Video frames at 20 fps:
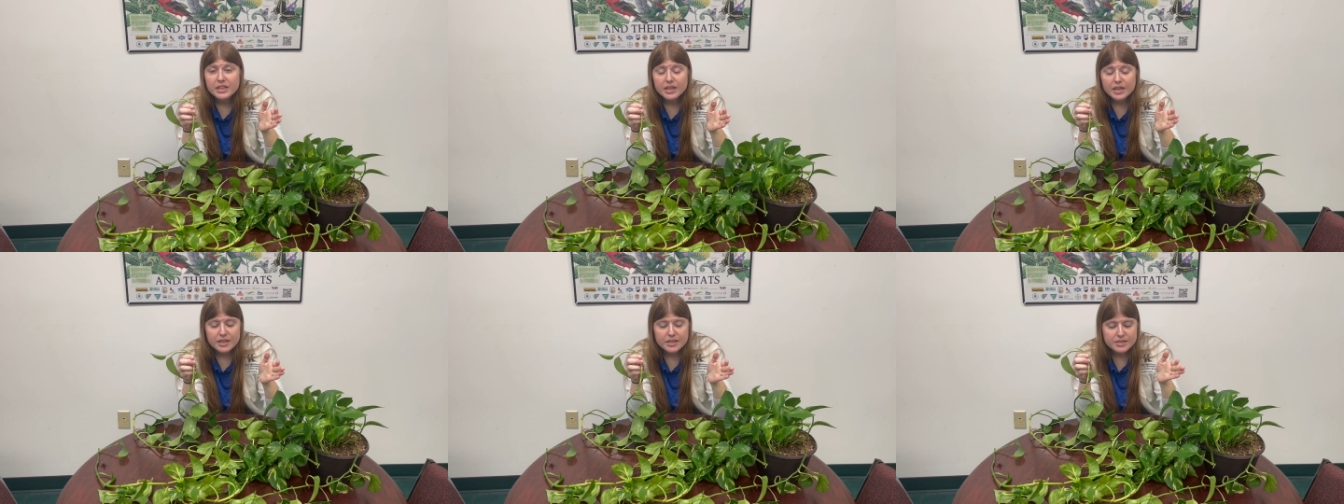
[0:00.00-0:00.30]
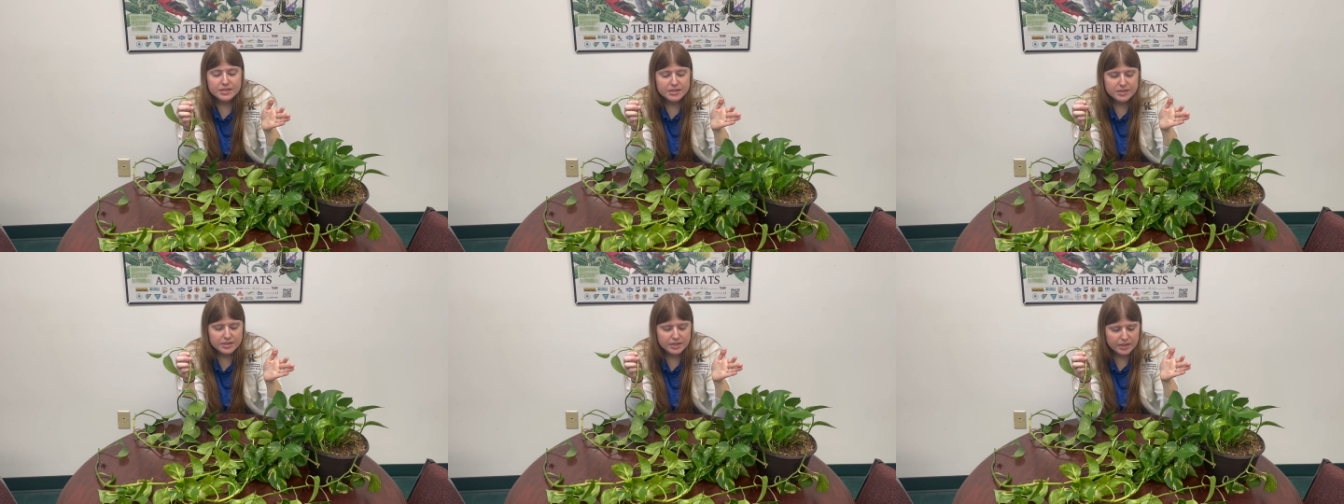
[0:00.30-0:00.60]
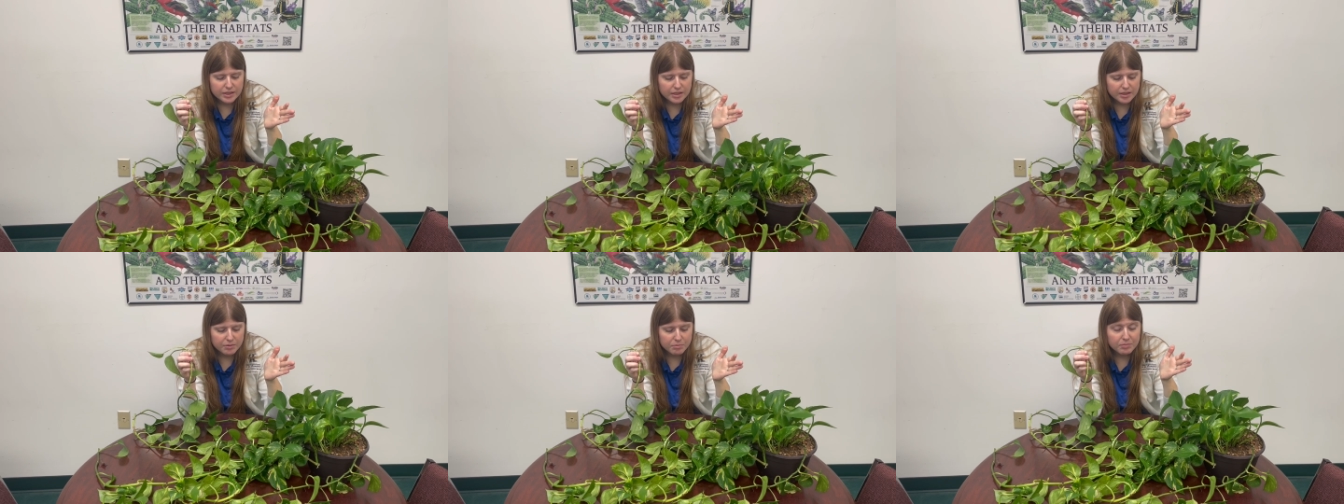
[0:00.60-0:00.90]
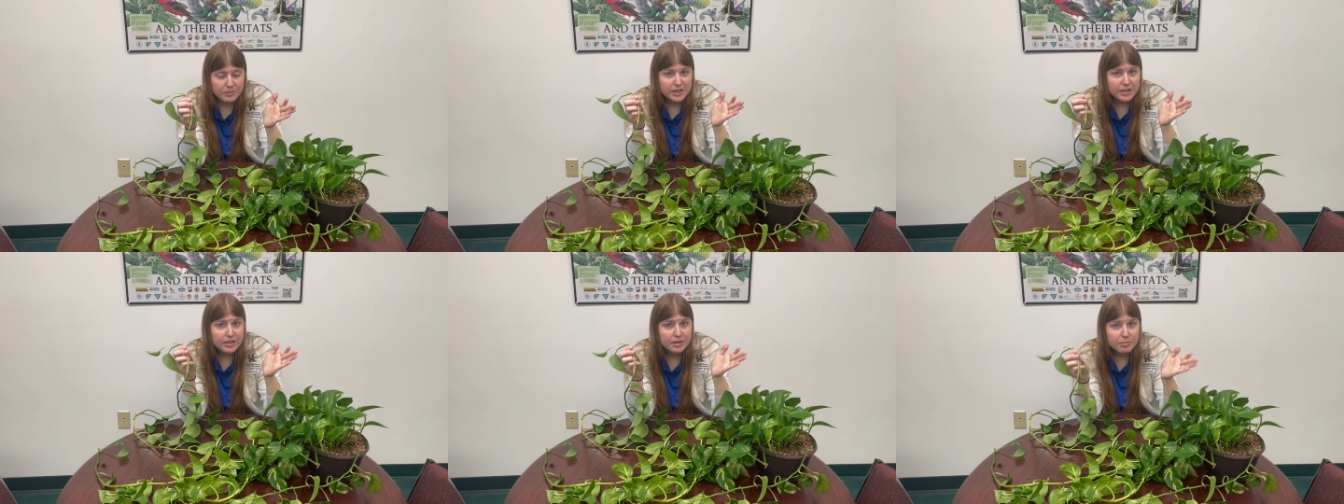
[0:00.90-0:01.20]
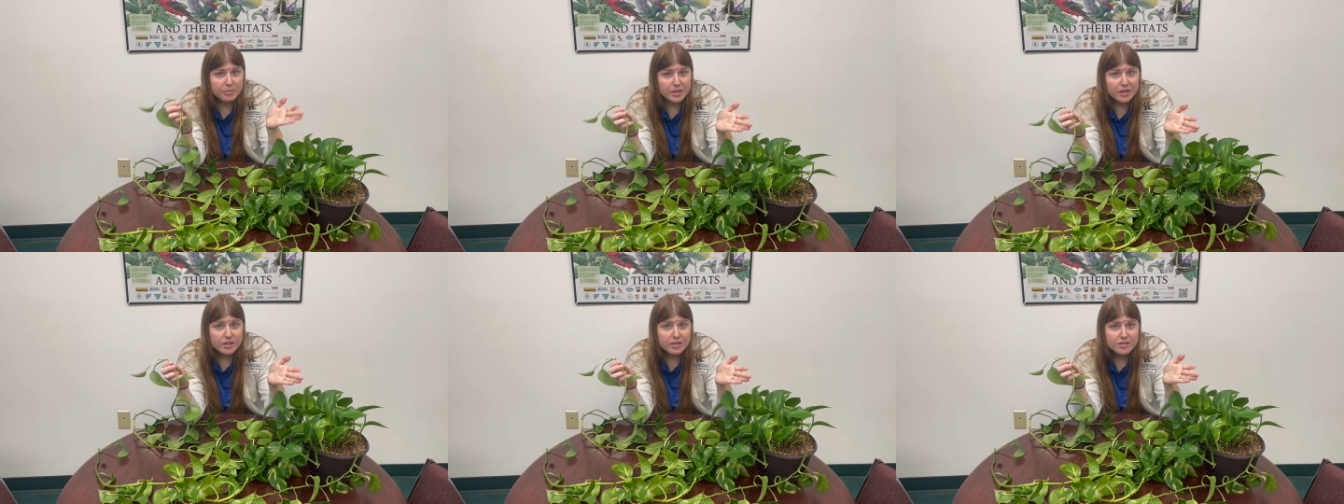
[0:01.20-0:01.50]
I see
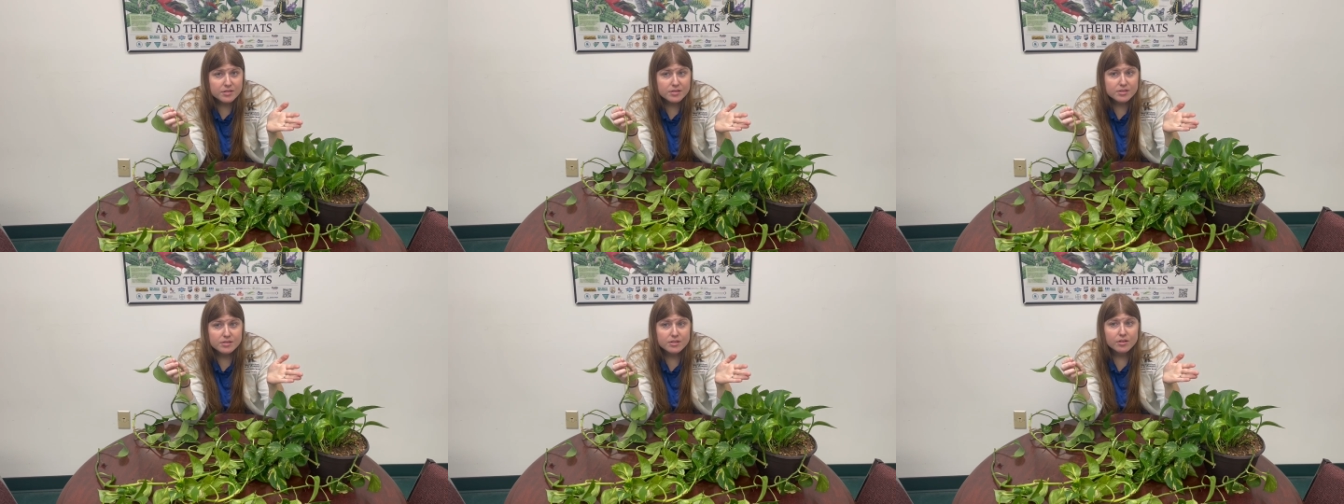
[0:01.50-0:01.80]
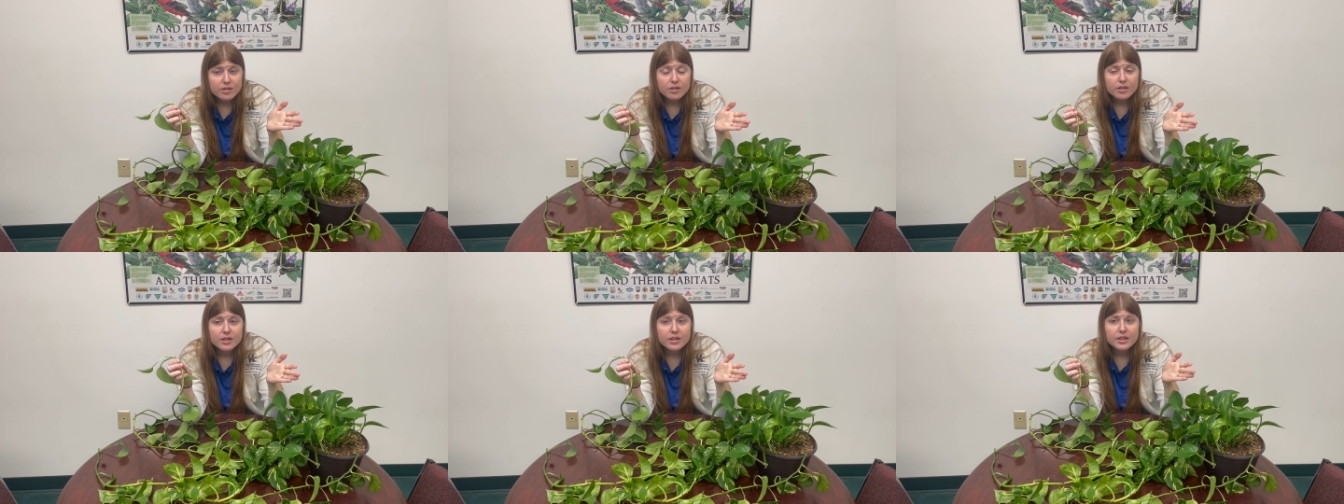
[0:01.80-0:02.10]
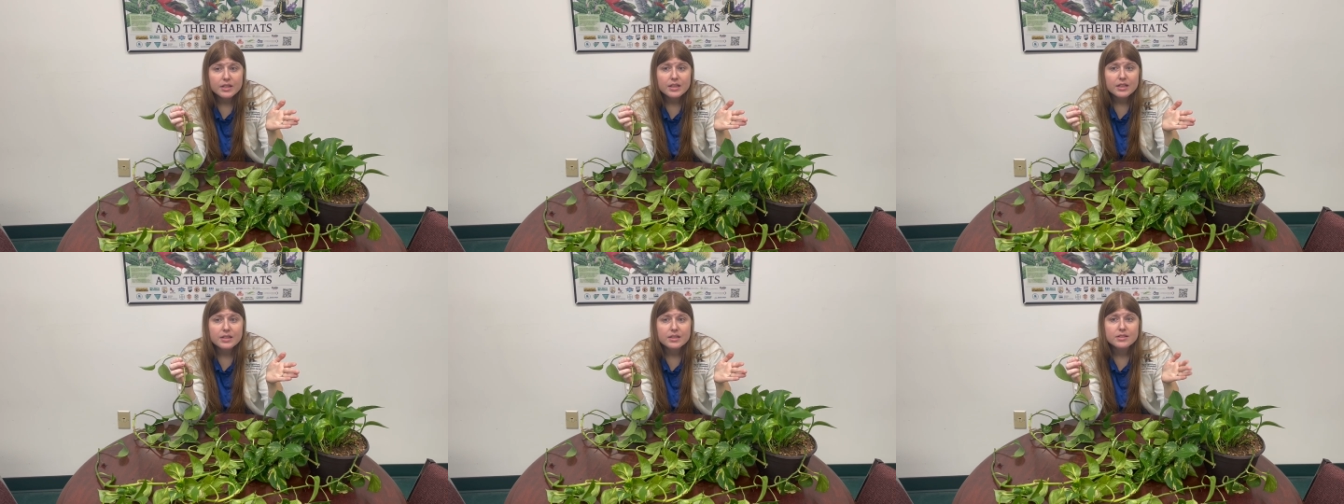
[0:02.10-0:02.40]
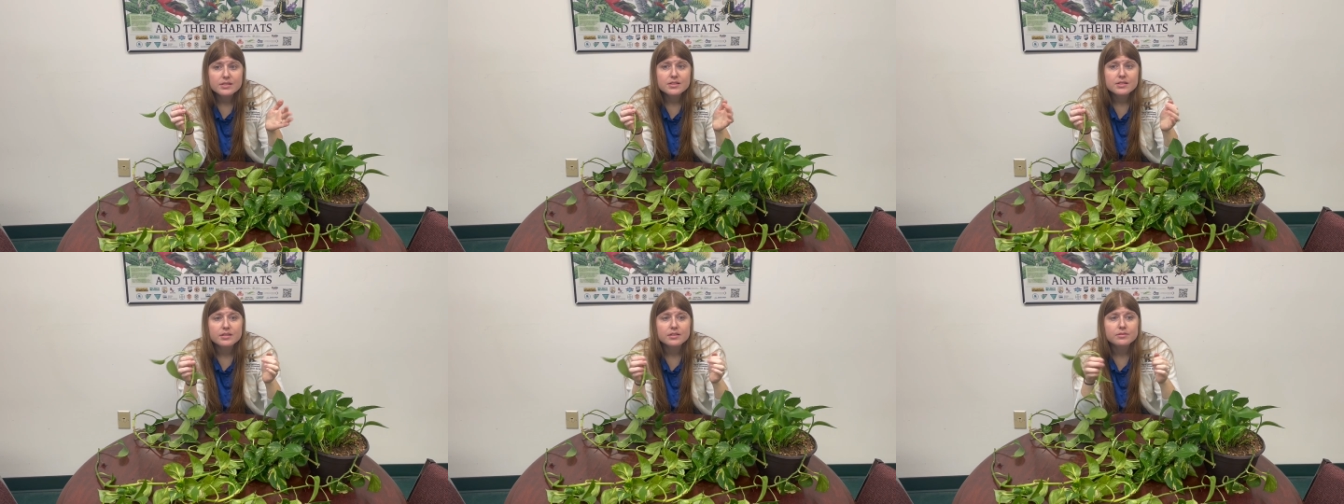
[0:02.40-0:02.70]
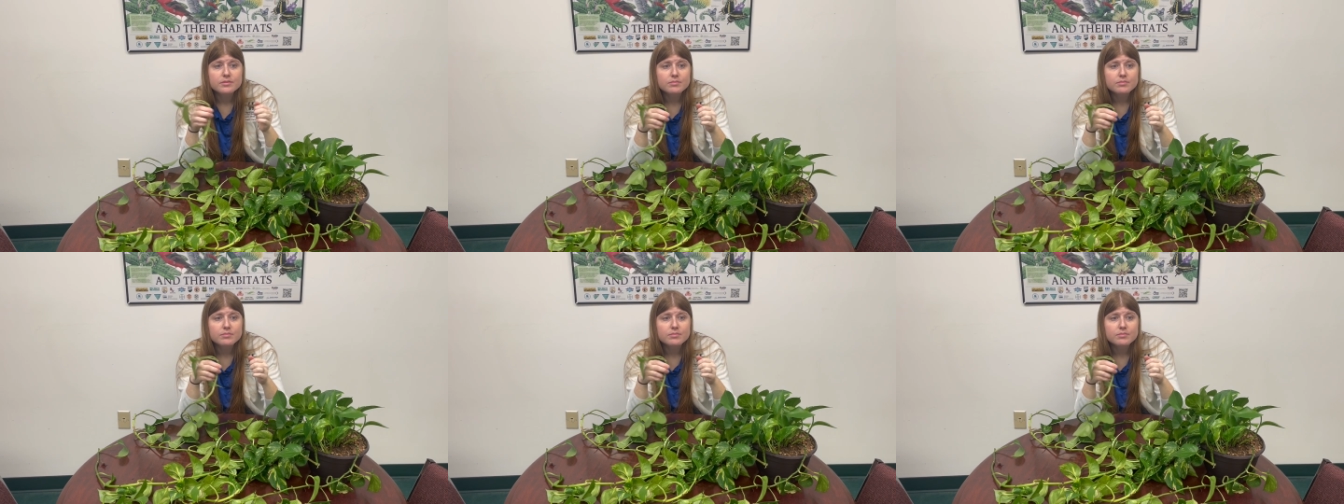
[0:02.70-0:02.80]
mealybugs on these,